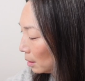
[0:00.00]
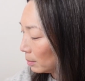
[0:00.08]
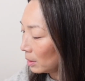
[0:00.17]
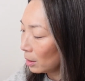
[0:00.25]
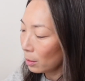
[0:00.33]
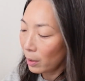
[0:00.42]
I'm
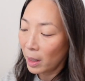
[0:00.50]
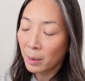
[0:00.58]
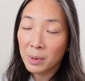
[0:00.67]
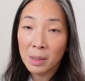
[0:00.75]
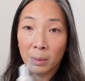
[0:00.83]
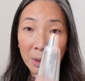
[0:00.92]
gonna grab
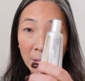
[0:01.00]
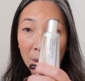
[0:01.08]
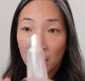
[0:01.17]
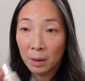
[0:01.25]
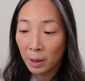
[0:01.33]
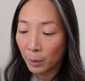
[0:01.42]
some of
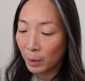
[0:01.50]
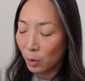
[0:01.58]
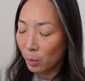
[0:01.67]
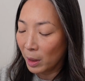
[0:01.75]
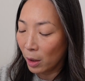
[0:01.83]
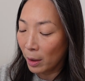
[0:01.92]
the Liquid
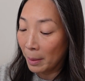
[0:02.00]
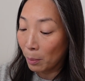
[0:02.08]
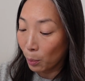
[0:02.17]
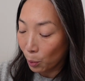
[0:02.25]
Lumiere in